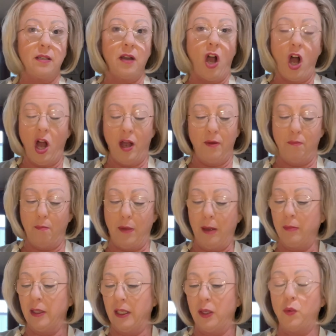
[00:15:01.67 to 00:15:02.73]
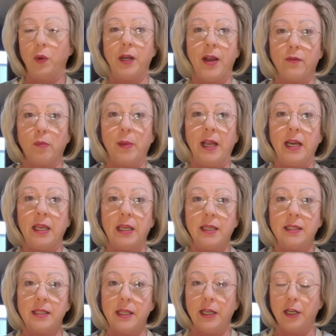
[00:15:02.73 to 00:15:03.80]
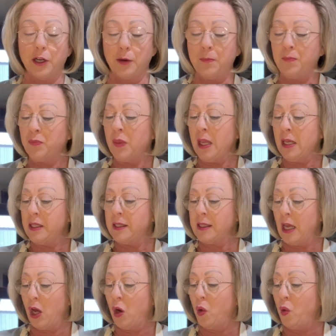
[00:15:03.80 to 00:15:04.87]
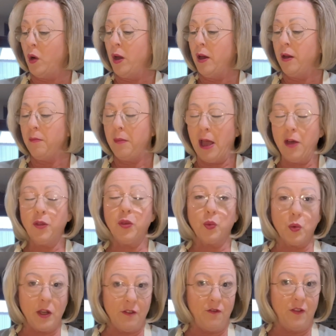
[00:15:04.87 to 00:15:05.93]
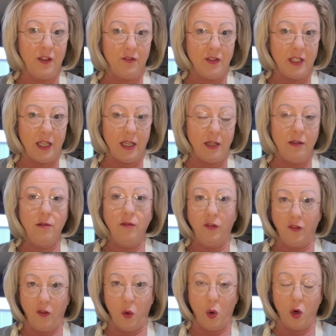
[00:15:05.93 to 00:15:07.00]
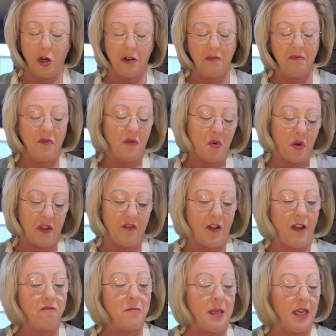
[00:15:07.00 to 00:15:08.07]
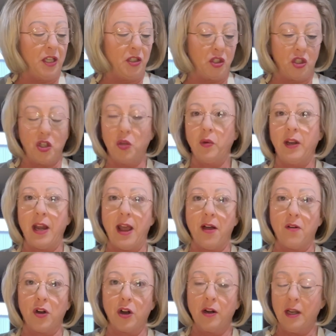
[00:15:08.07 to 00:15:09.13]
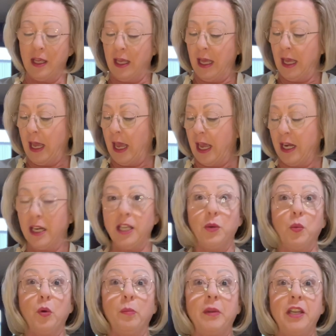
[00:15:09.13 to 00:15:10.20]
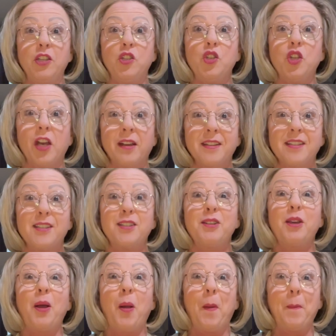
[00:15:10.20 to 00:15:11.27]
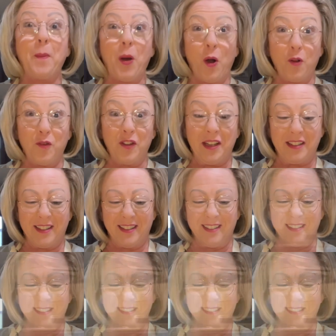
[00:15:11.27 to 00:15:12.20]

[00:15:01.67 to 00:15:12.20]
and hot and bubbly when everybody gets here. So about 350 for 45 minutes to an hour, and it will be just perfect.